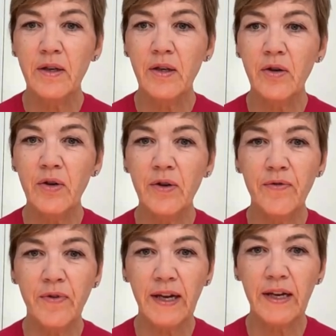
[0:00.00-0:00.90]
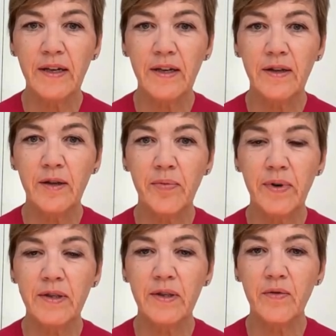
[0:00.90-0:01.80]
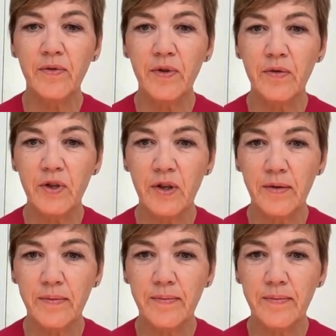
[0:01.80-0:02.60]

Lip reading: could affect the present or future.